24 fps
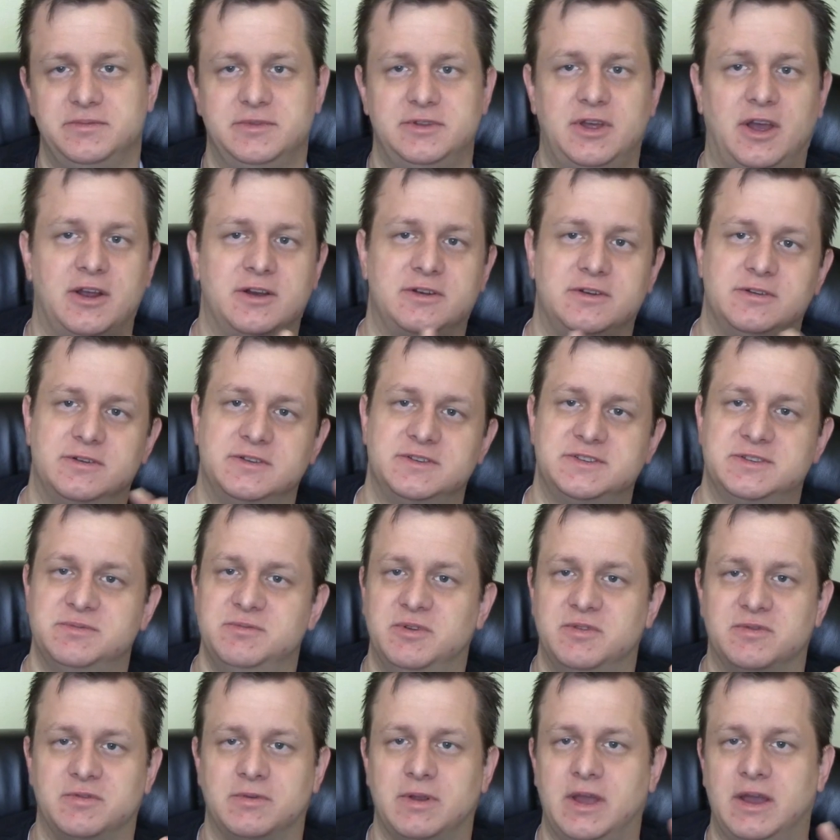doctors to
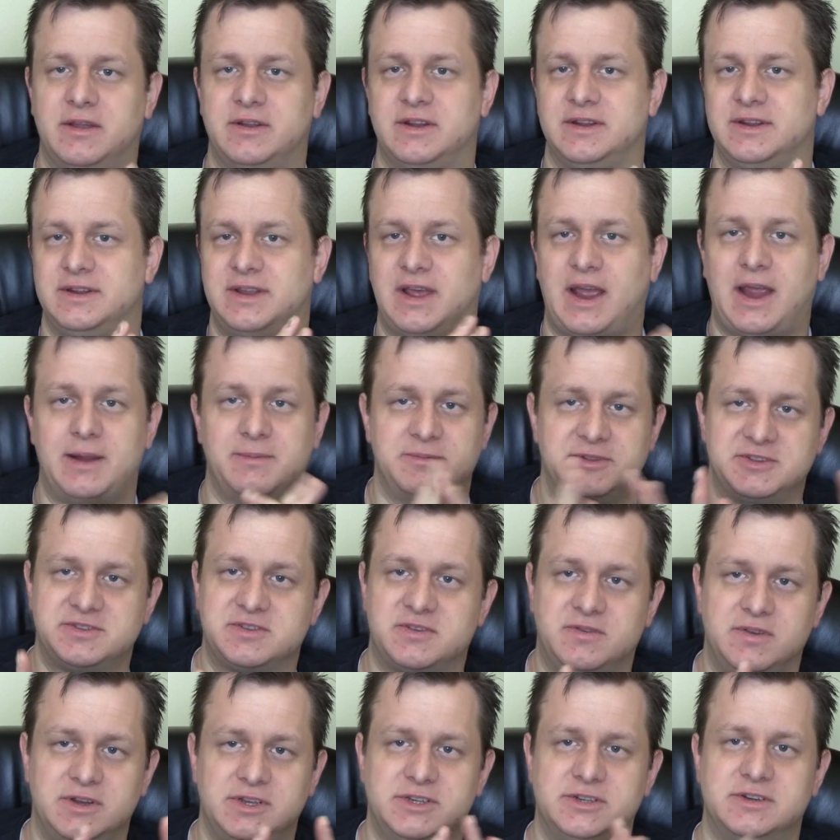move around and timeless
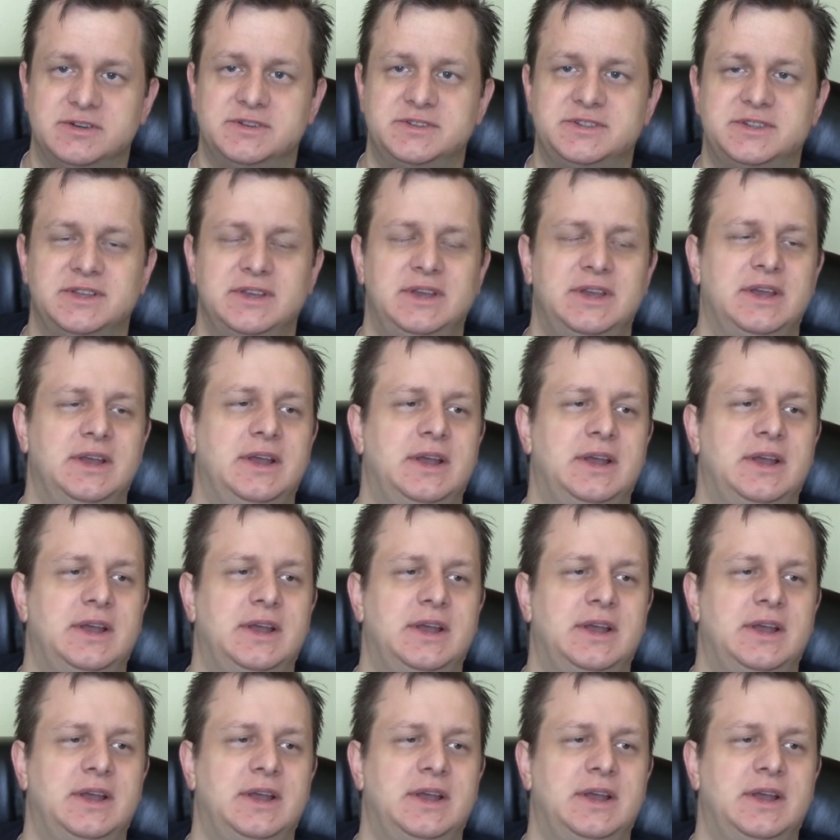creatures,